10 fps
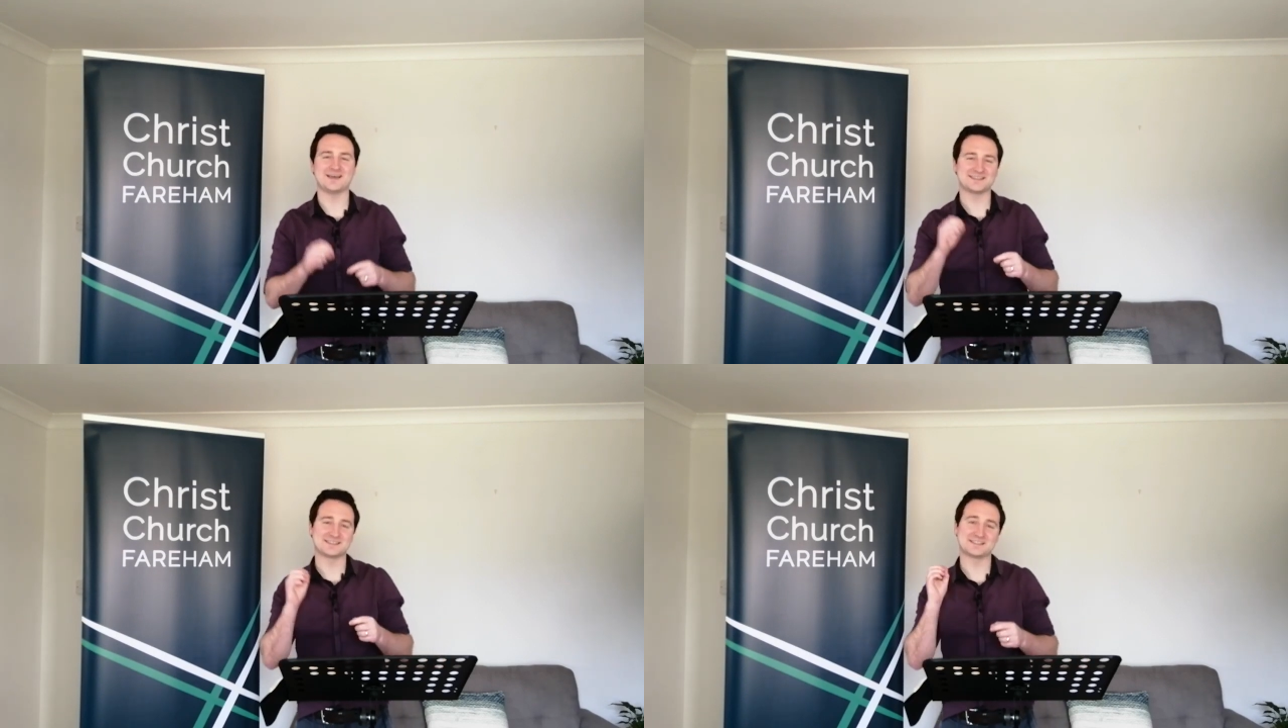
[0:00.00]

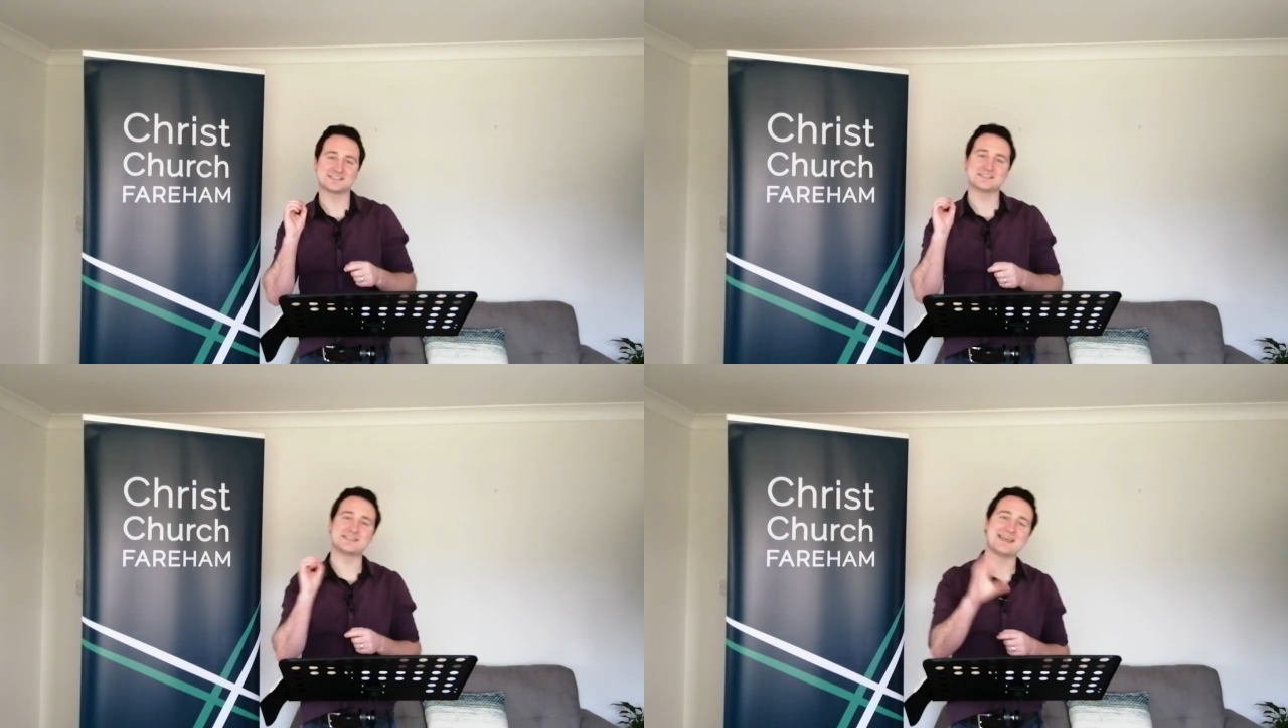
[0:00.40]
that's a
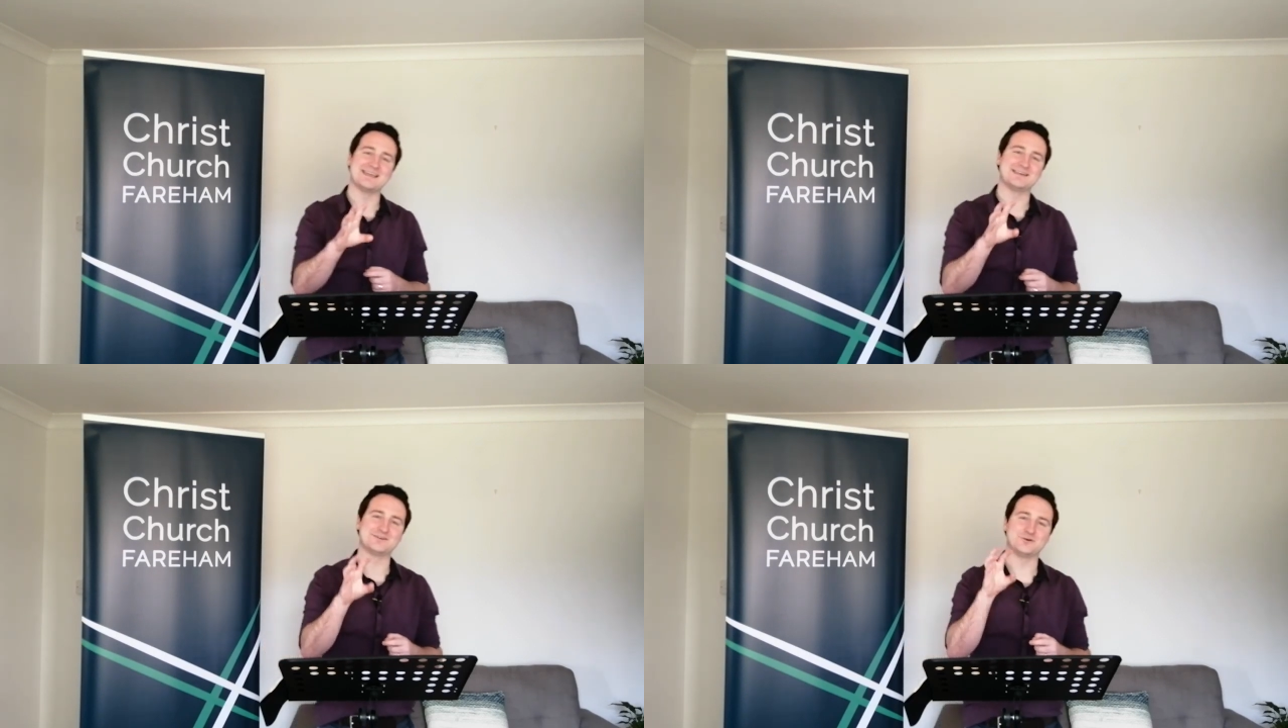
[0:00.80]

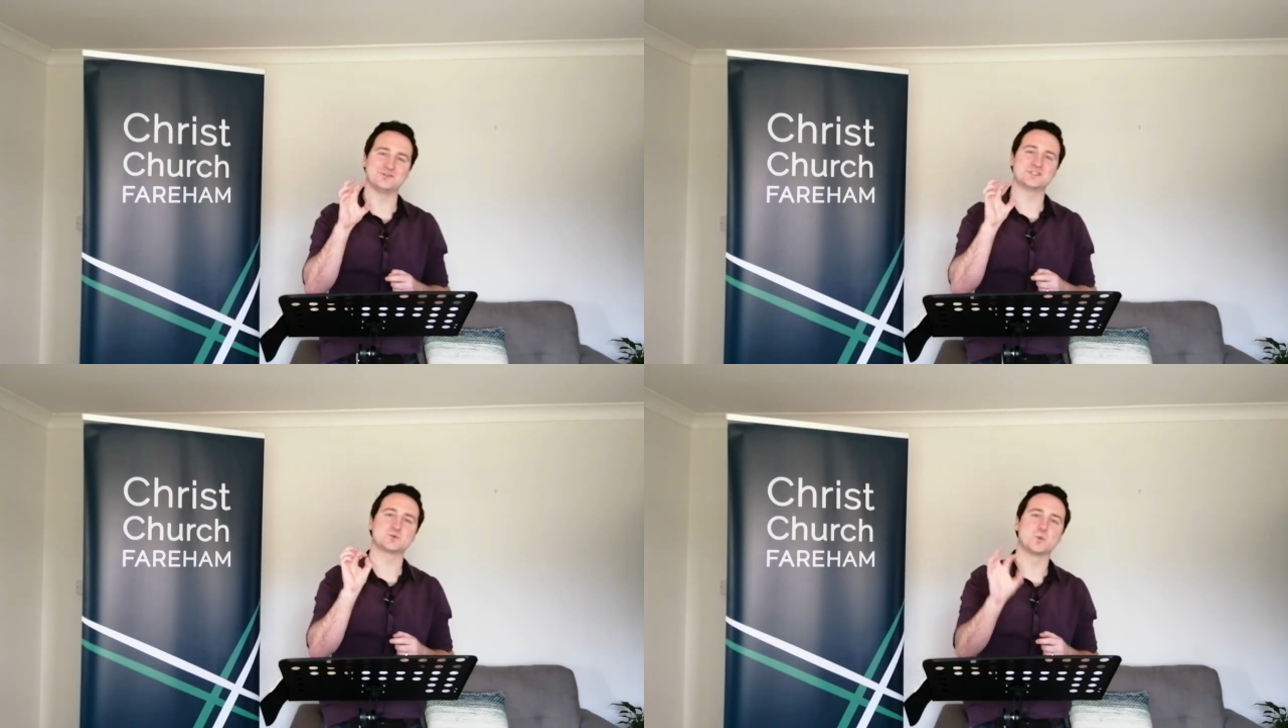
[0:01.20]
stain on
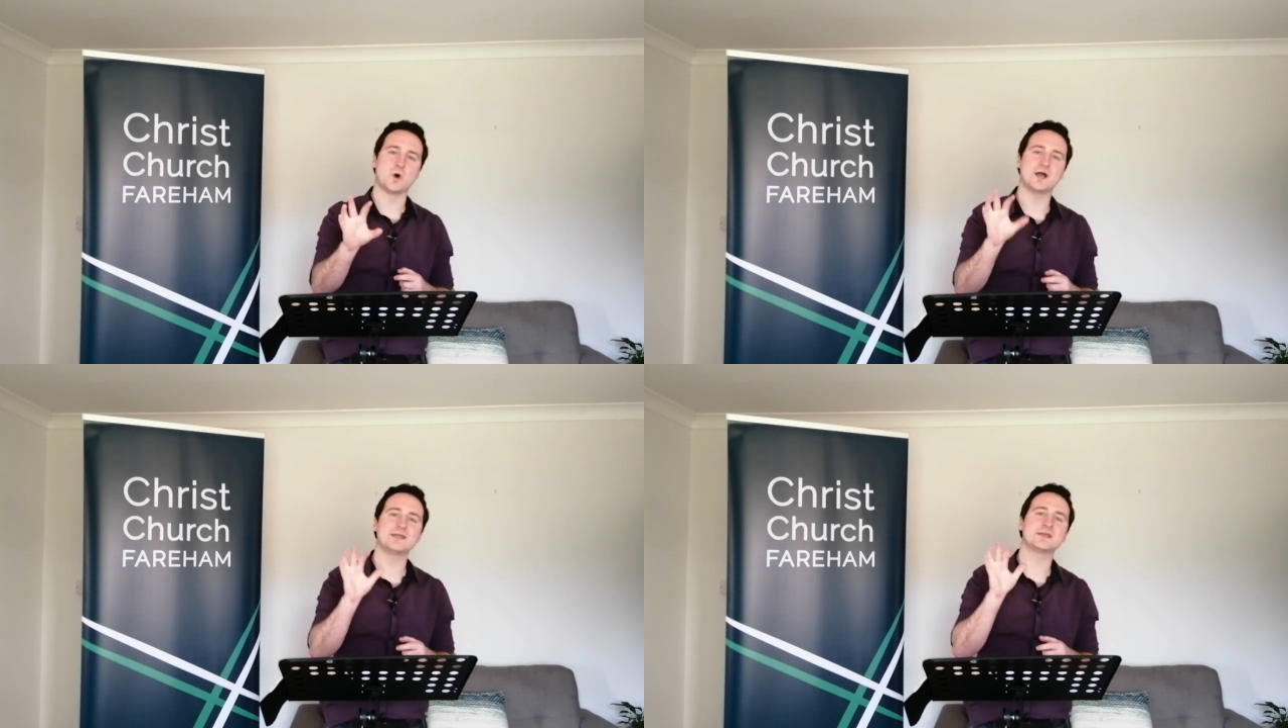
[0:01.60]
this
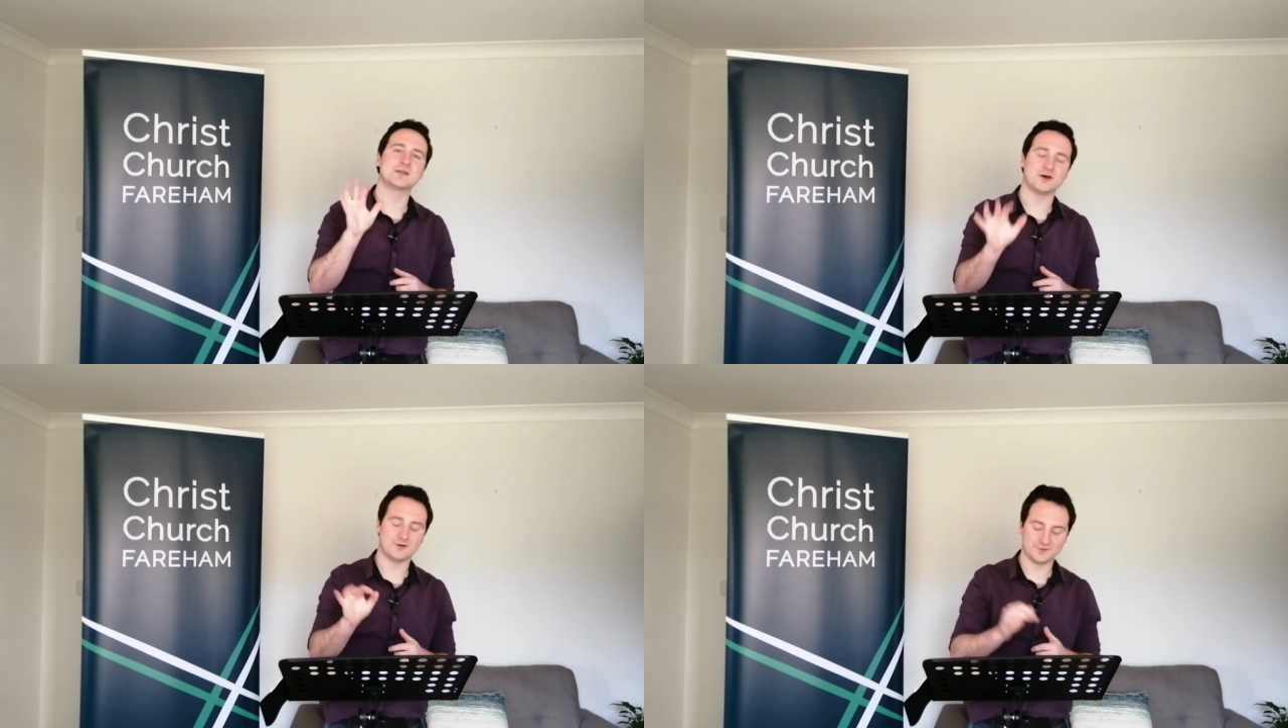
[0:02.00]
white
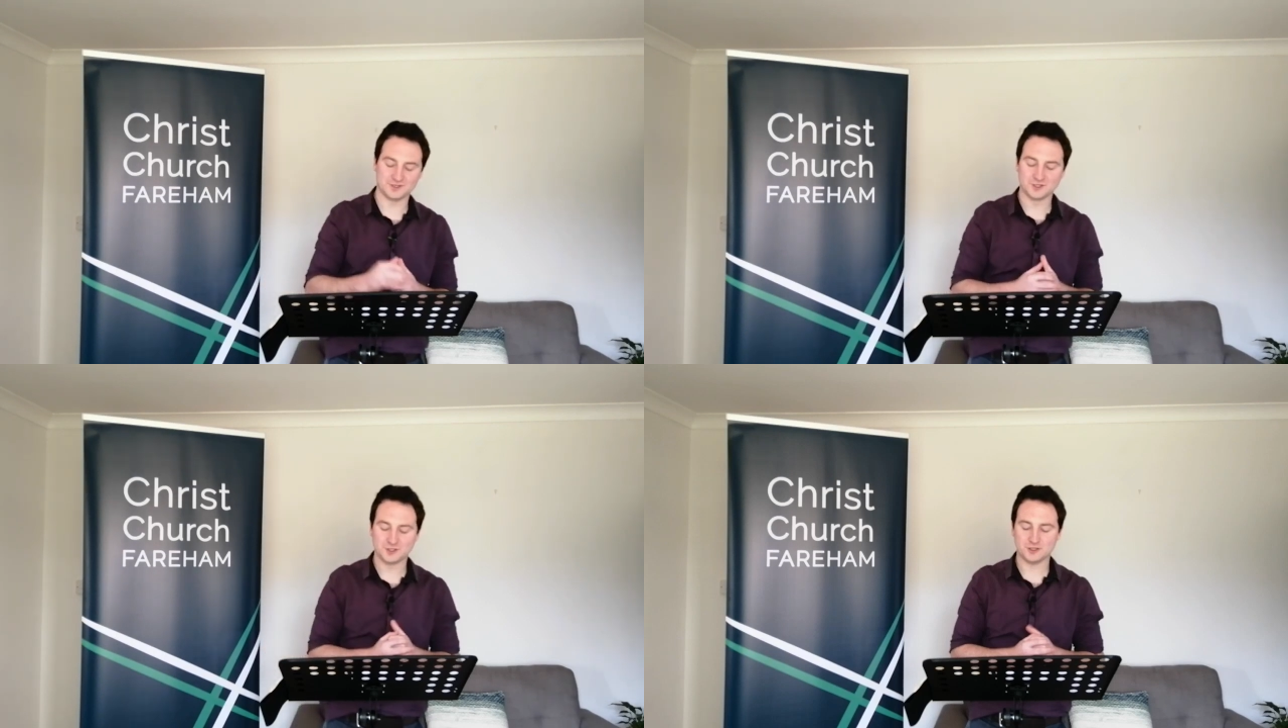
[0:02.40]
garment
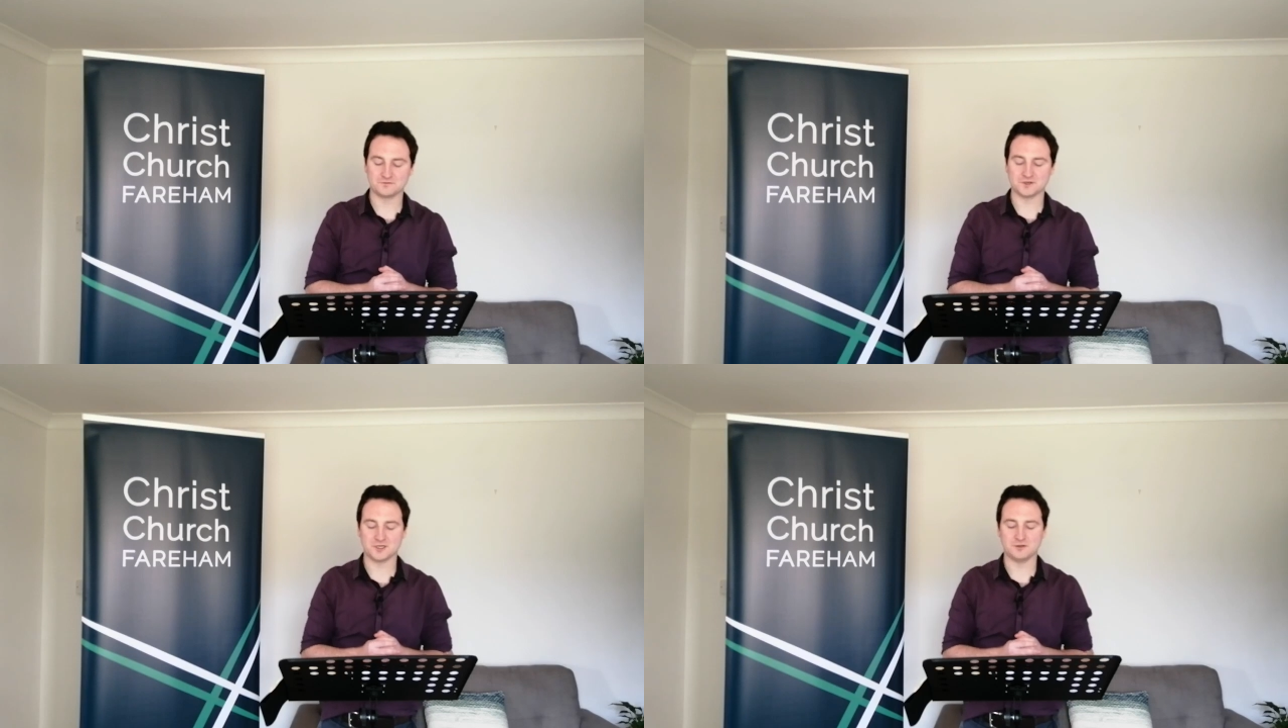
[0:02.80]

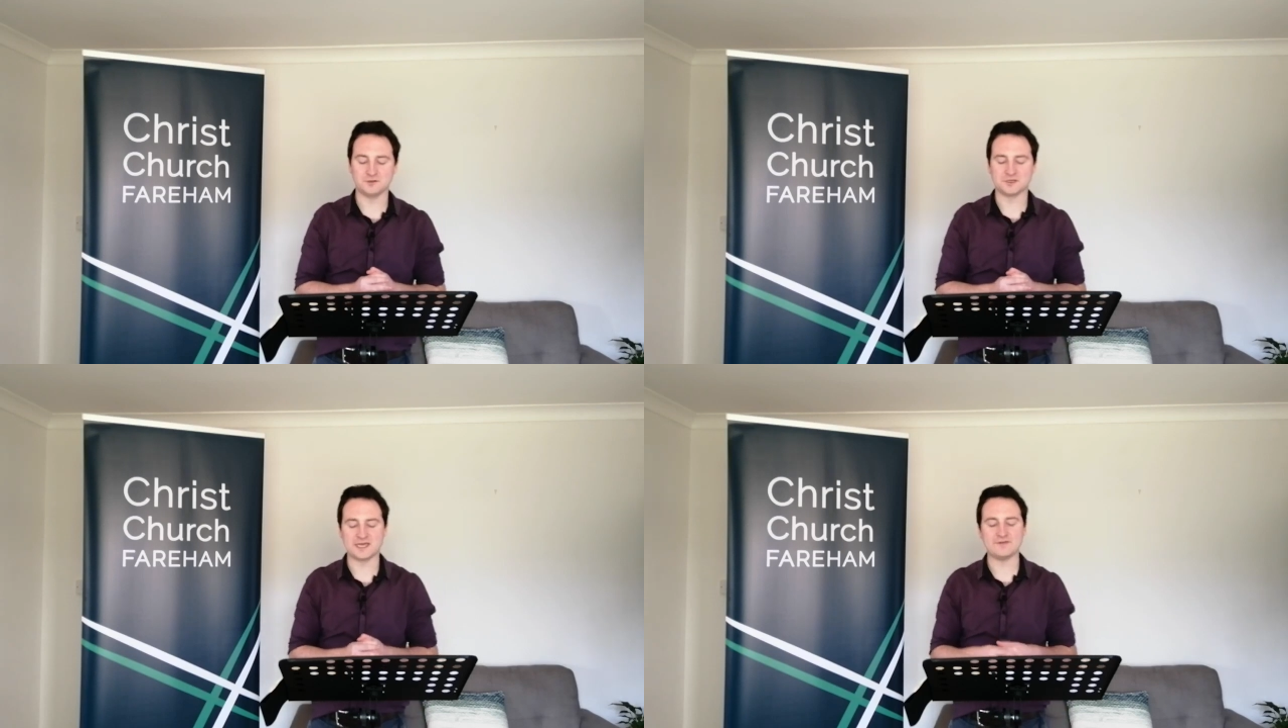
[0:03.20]
of clothing.